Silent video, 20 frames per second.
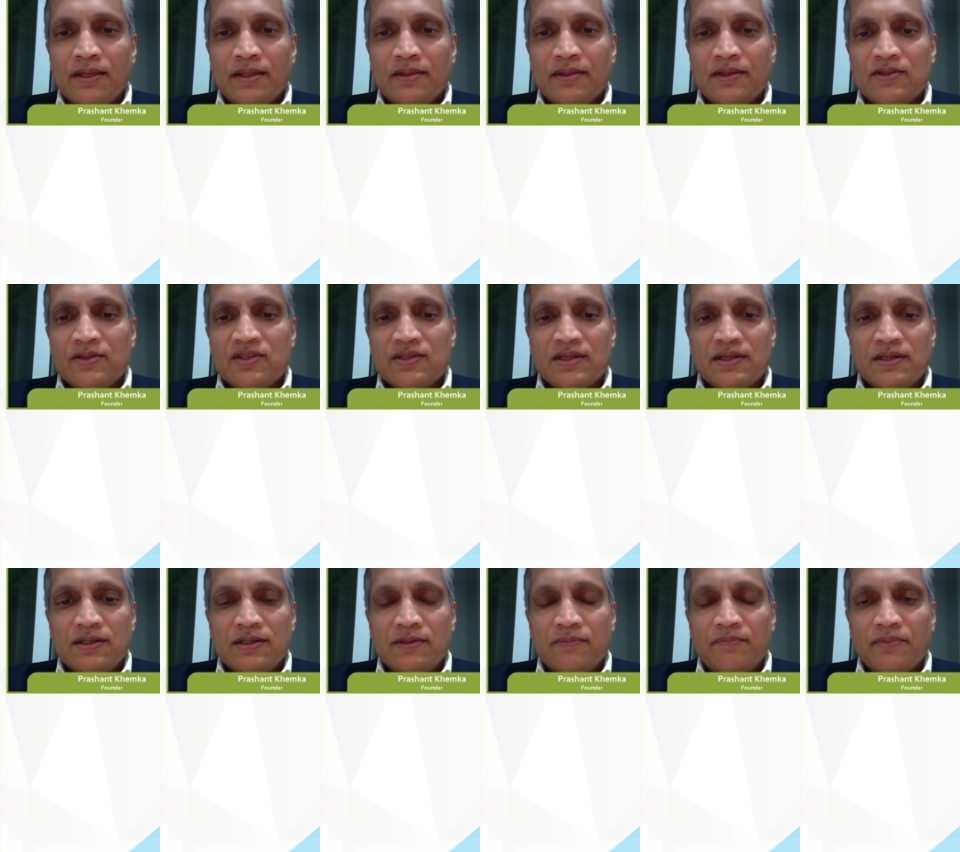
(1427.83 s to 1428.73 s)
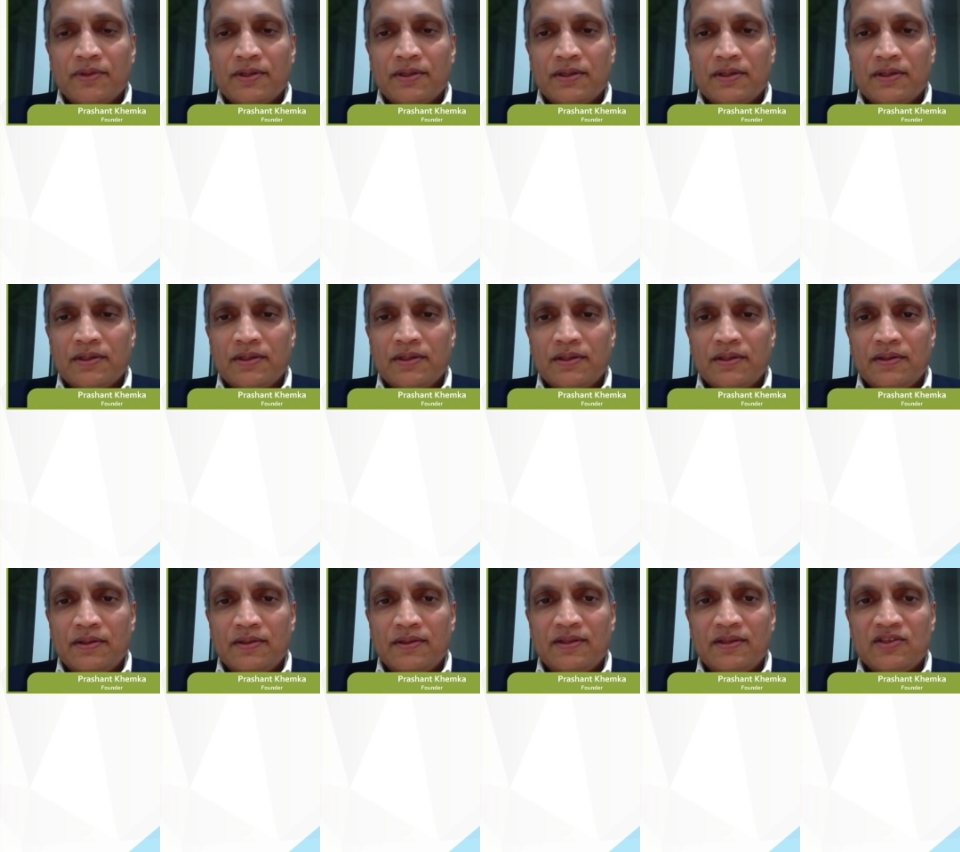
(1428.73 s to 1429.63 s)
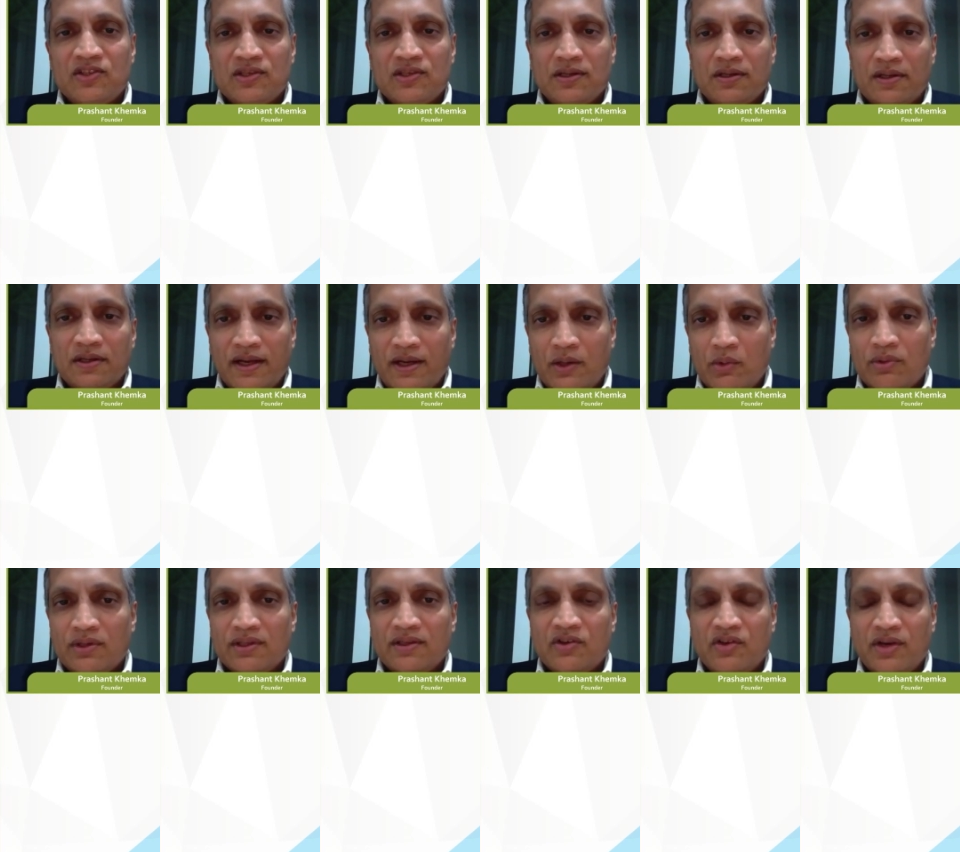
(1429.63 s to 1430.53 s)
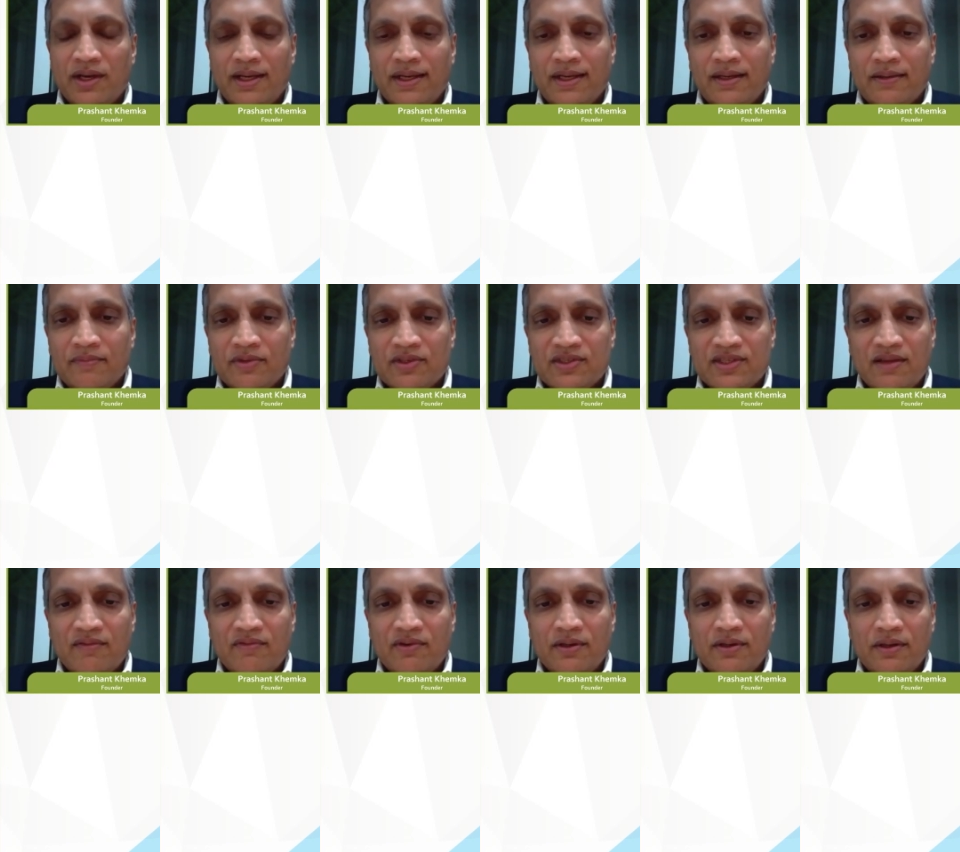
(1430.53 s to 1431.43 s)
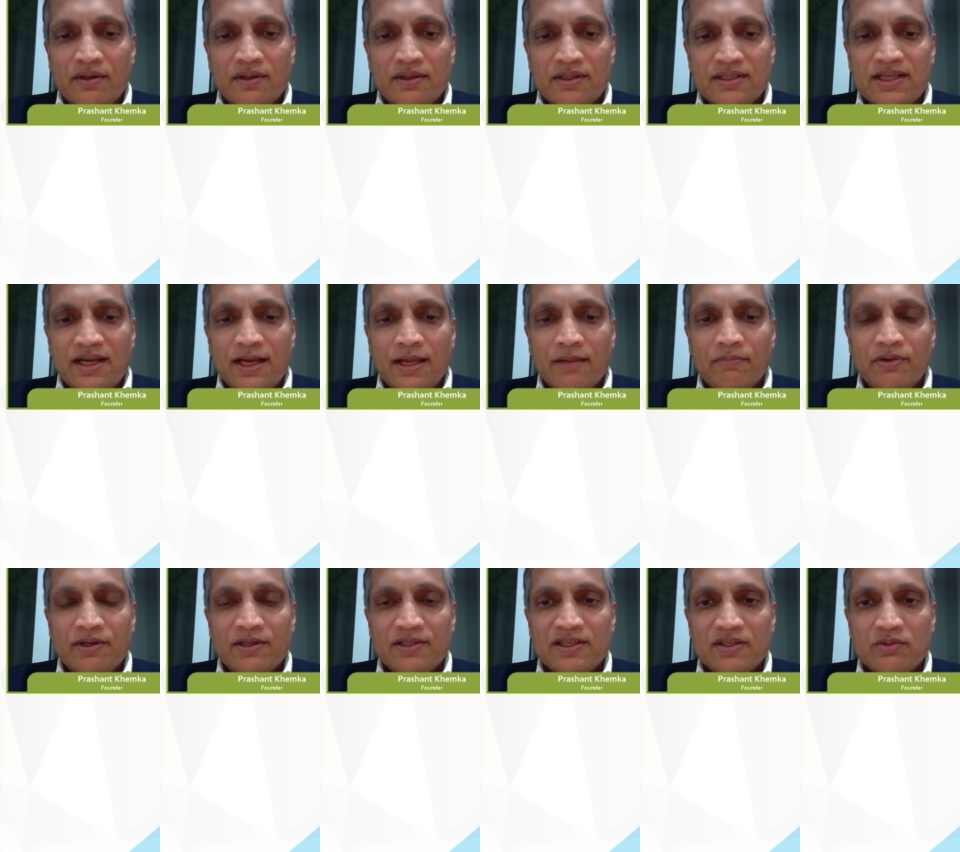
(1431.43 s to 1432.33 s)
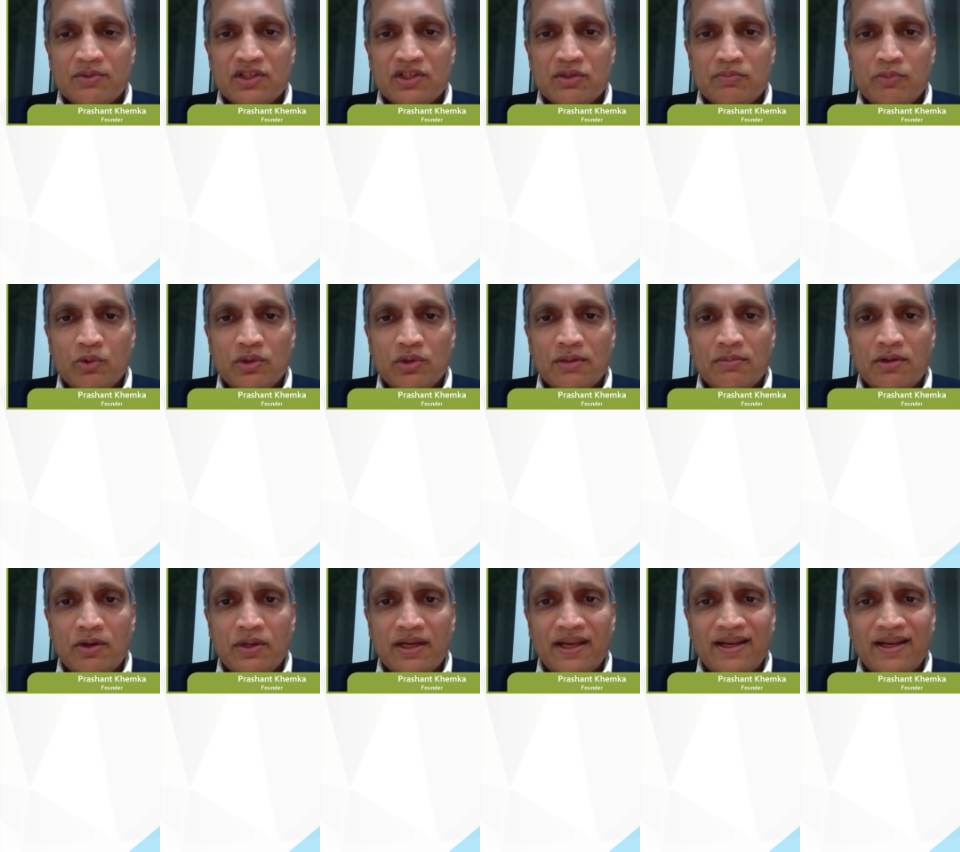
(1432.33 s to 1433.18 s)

this year and over the trailing several time periods as we spoke about.